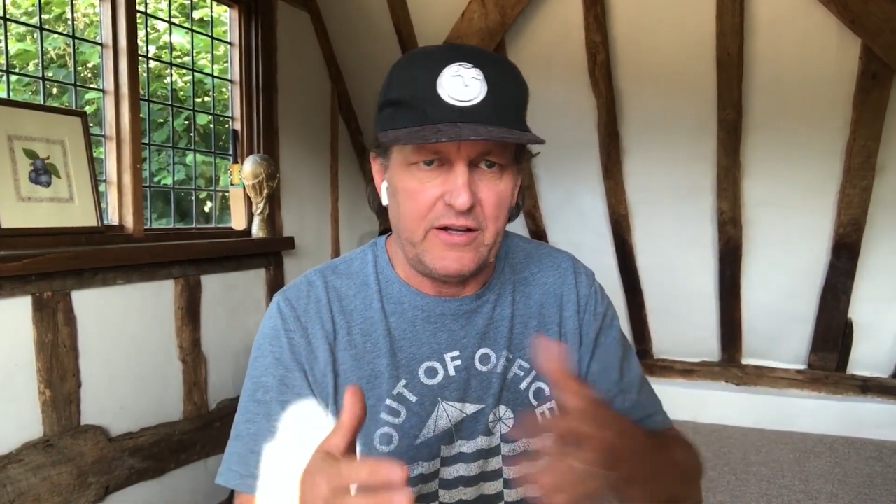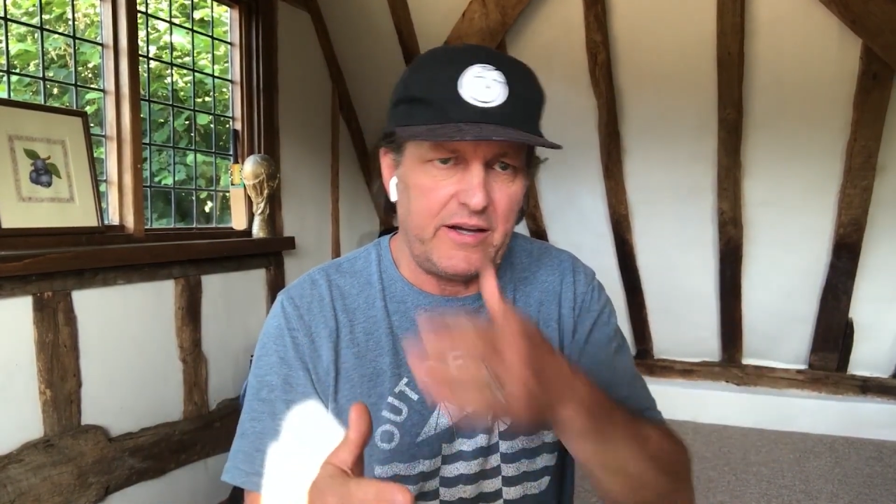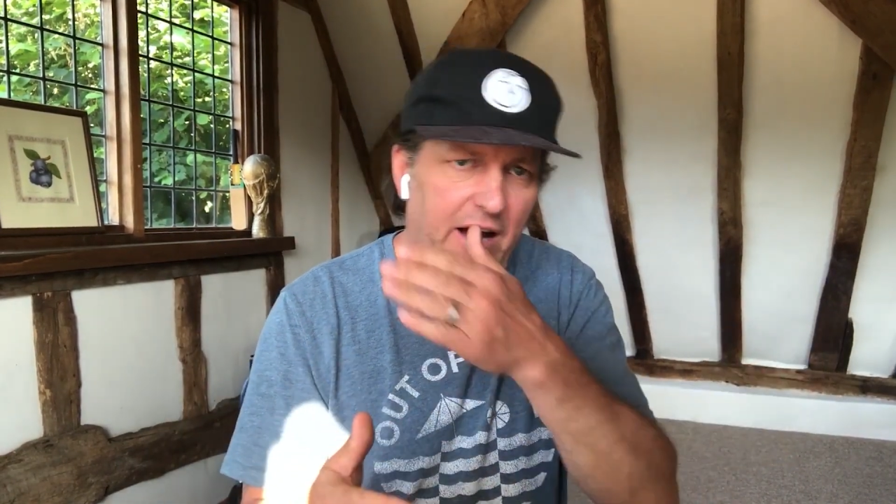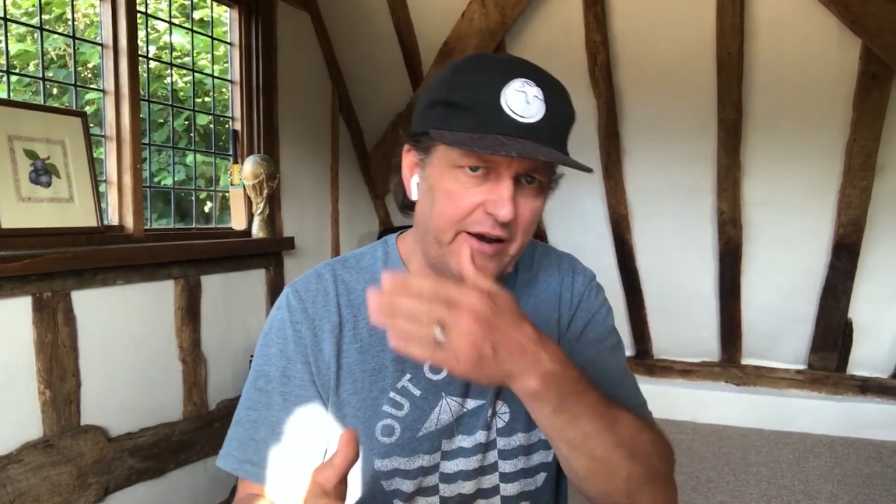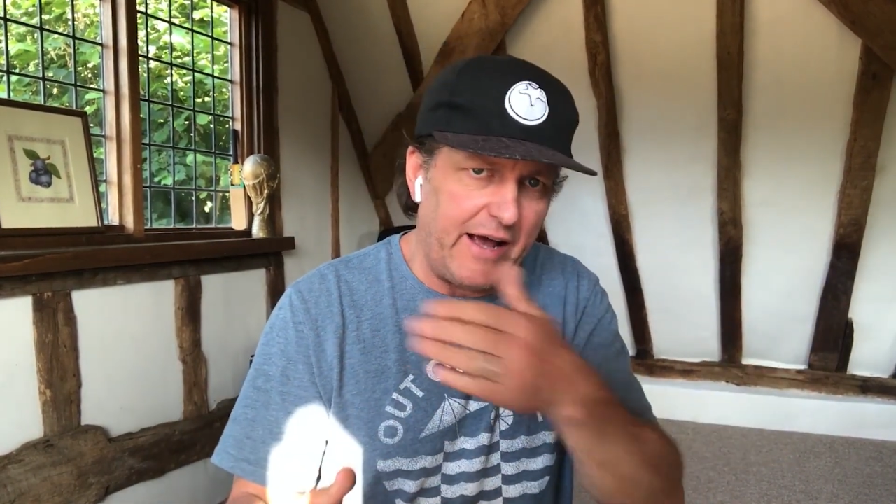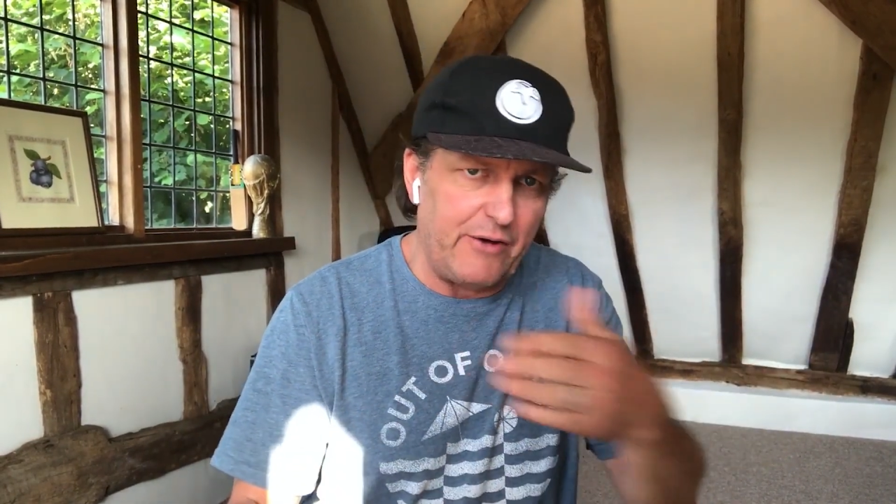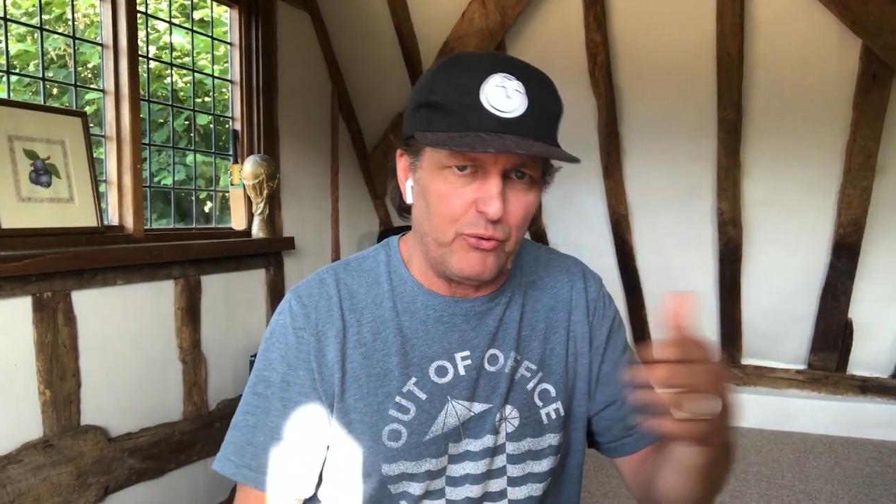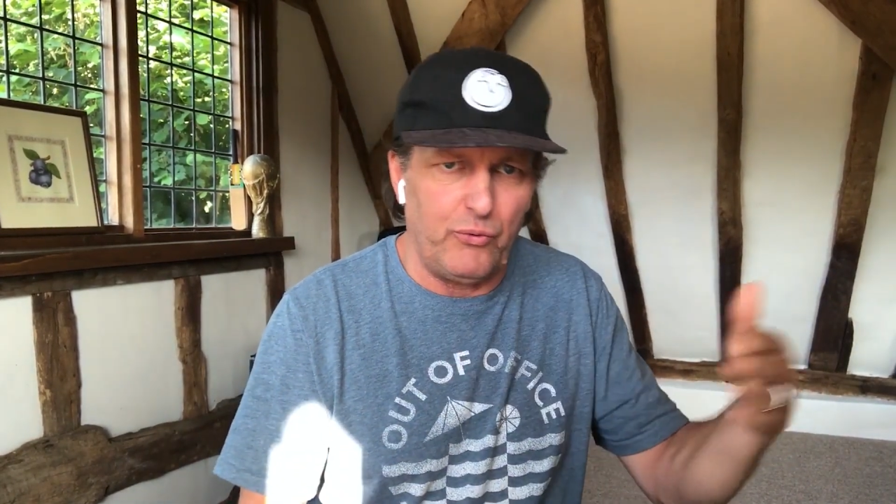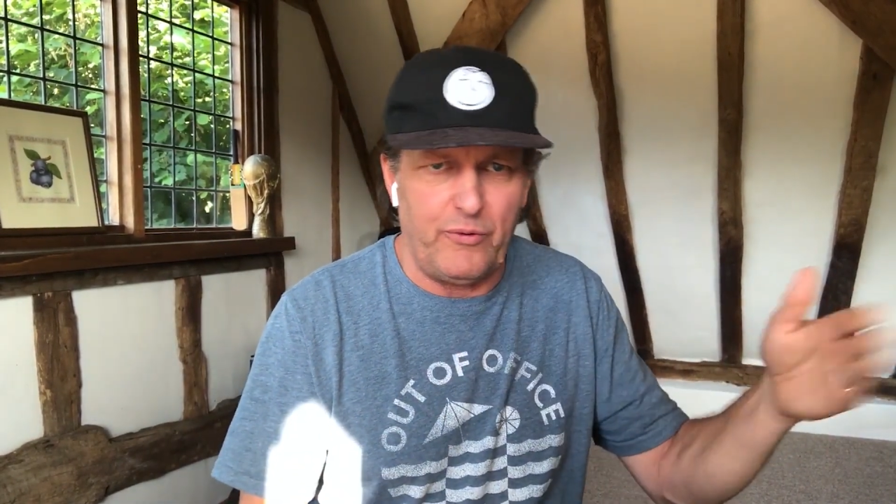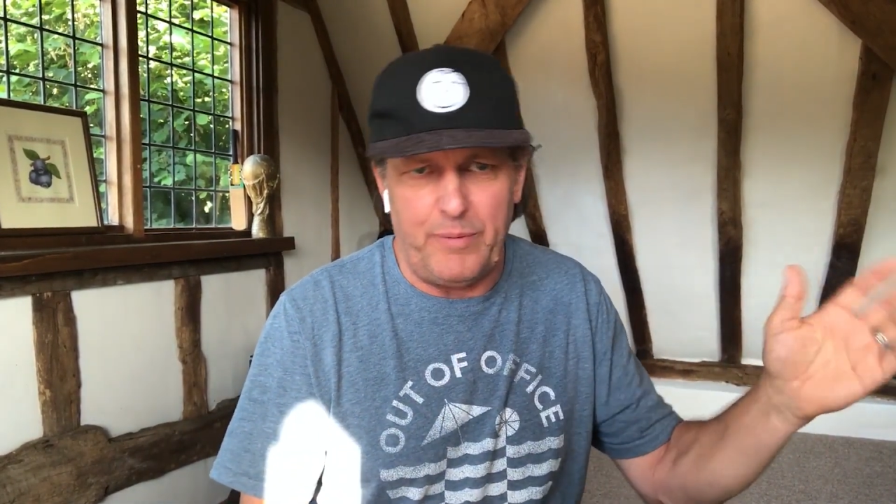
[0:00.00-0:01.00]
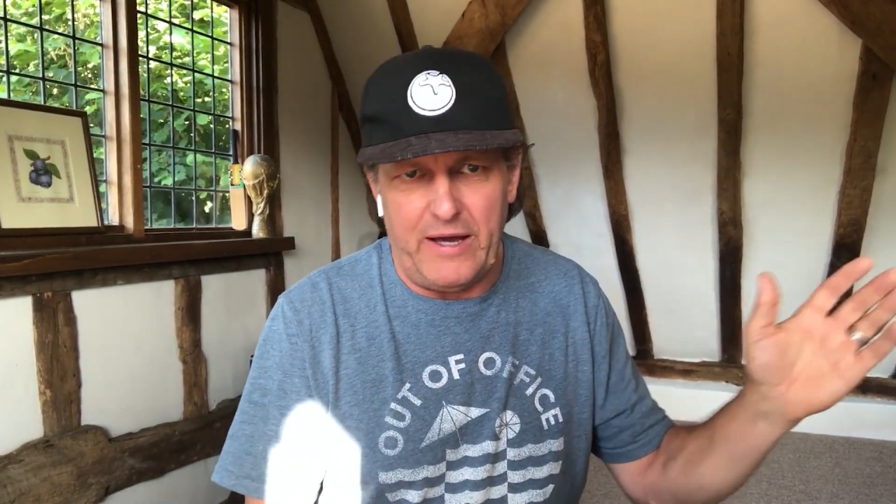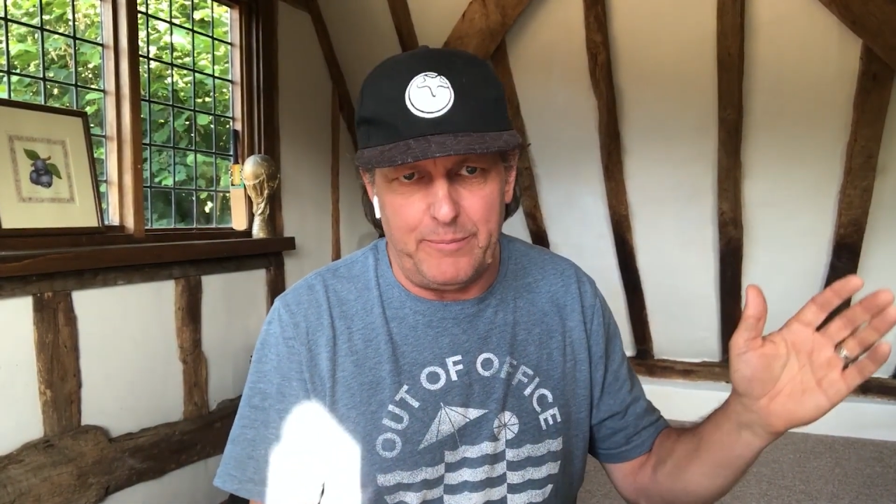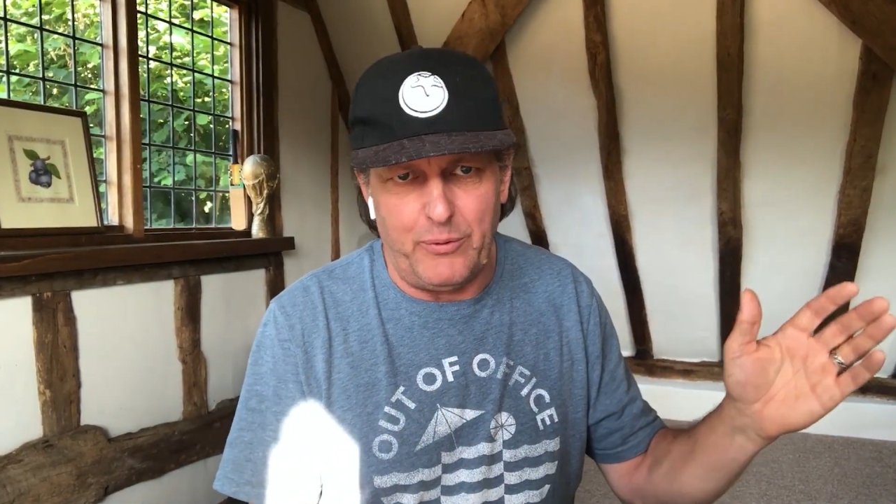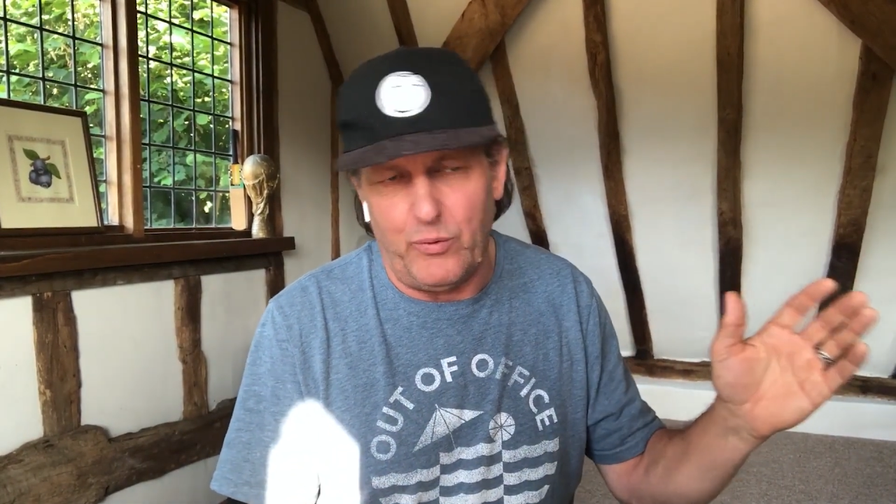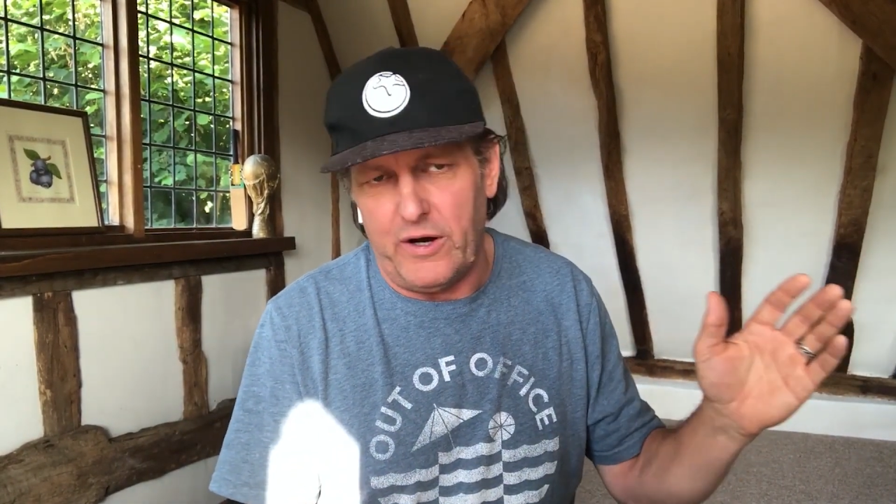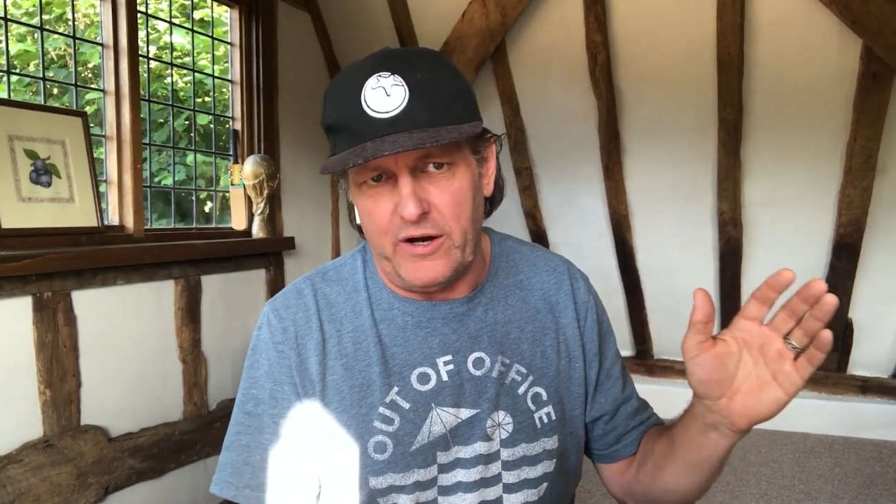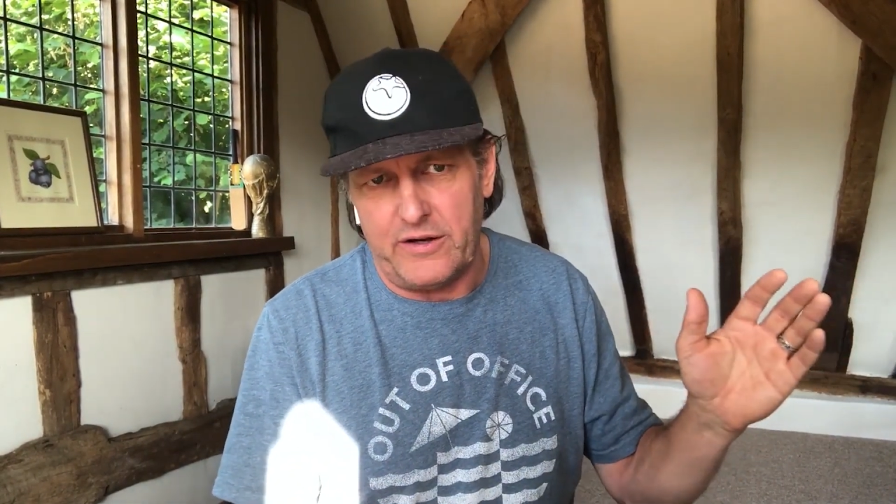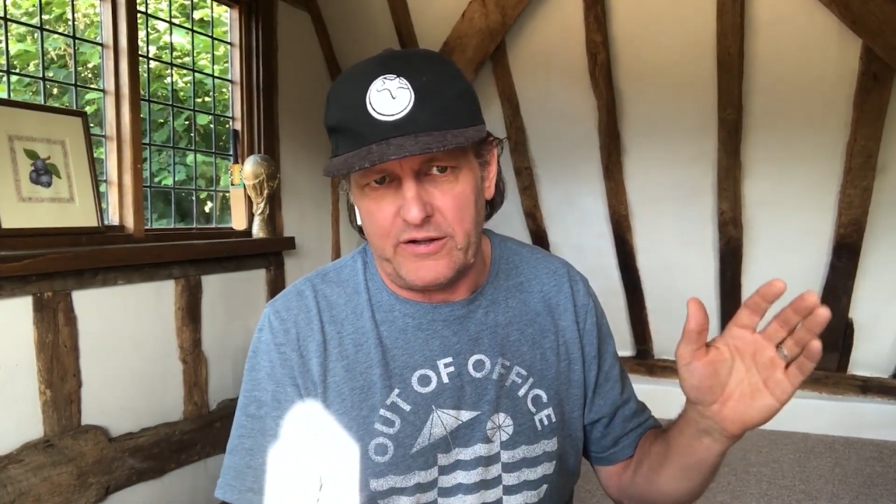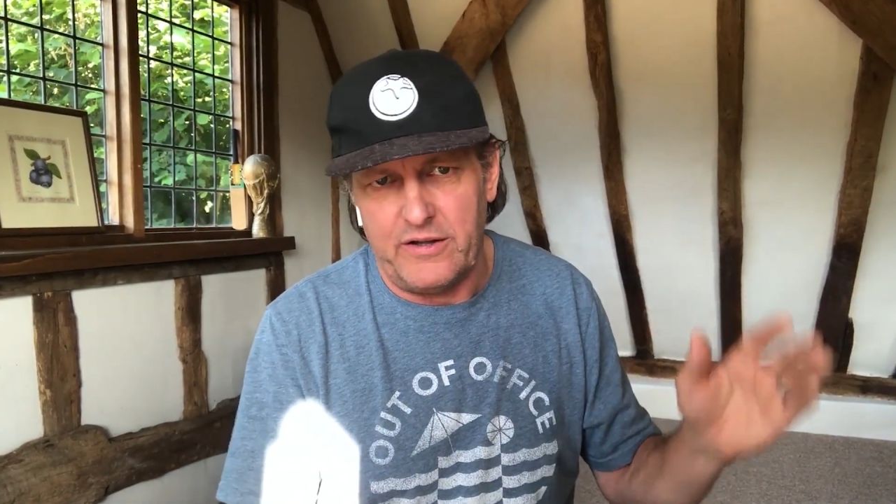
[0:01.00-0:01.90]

Cut out all the paperwork,